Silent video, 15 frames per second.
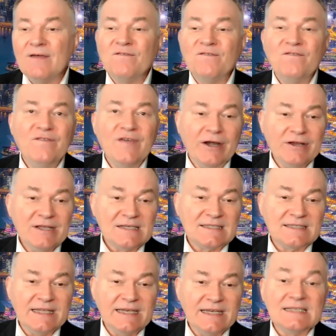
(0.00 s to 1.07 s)
various
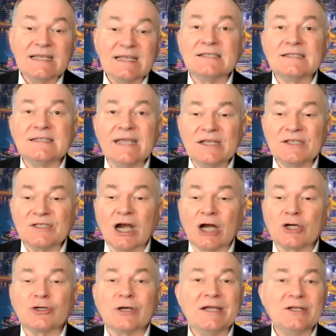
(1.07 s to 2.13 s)
cities and states
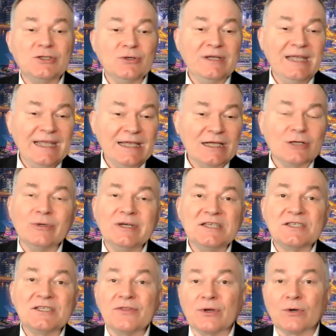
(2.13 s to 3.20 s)
are trying to
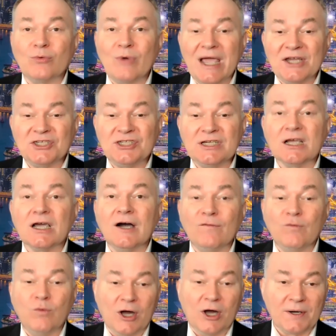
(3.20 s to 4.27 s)
increase their rationing
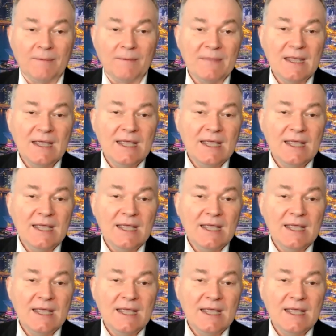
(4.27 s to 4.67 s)
of water.